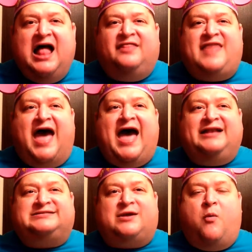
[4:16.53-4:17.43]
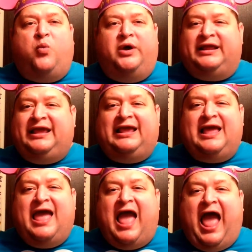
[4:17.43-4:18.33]
that Woody
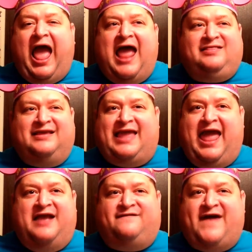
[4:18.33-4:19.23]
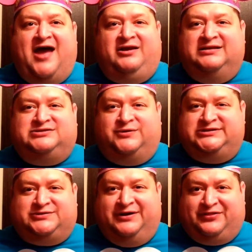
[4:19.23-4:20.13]
and the gang found in Toy
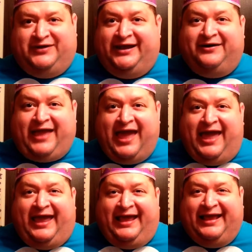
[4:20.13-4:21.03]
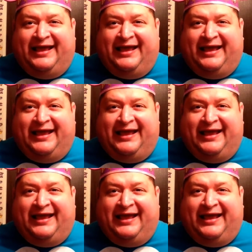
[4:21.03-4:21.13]
Story 3, okay?